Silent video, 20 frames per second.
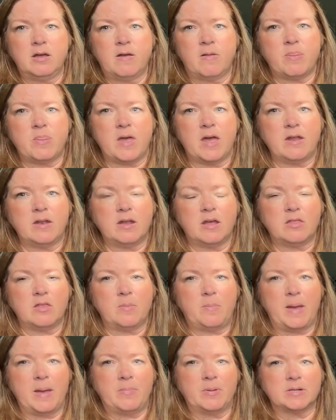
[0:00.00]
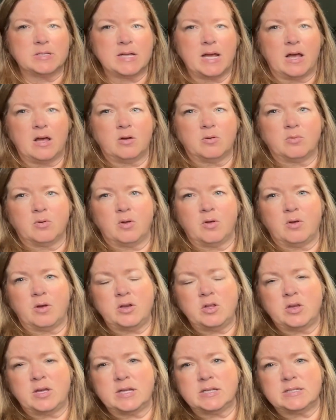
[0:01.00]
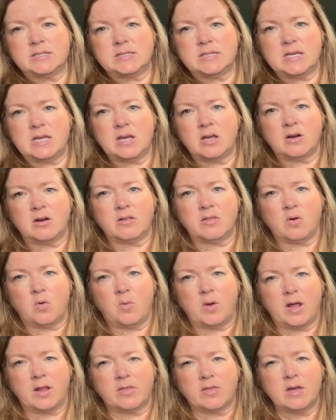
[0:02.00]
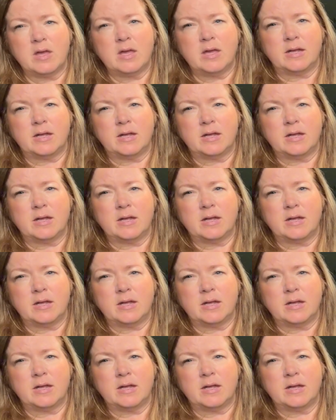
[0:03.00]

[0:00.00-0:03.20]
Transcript: than the paper towel roll, and you can see here the width.